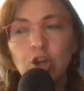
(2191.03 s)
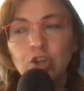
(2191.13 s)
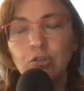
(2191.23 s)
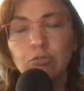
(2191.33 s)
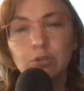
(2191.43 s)

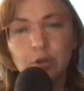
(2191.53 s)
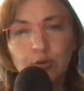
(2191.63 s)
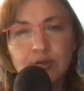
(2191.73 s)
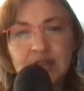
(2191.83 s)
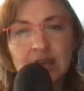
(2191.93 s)
you're
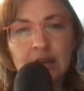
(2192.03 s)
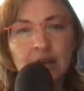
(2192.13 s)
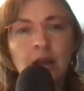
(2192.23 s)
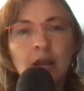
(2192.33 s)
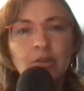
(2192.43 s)
losing
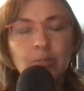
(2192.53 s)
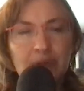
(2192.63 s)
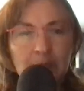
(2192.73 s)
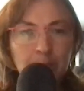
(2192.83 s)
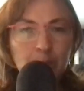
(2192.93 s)
the
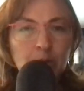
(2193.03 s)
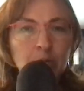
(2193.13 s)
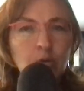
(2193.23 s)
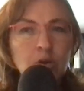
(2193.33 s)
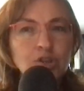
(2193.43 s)
people
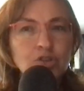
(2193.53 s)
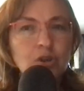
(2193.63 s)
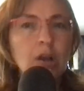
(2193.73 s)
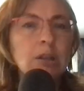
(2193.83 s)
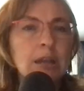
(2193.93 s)
who are
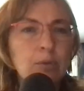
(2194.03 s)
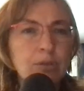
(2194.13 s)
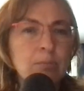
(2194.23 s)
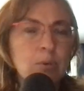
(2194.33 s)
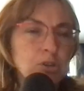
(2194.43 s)
struggling with
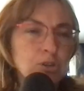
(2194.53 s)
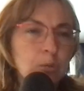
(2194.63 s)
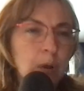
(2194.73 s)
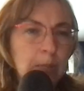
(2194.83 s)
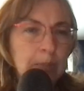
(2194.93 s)
emotional
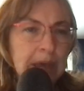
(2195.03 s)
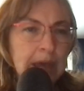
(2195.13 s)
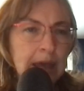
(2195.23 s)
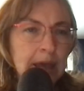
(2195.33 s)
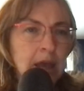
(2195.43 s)

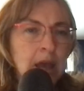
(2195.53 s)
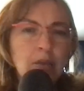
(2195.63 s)
well-being,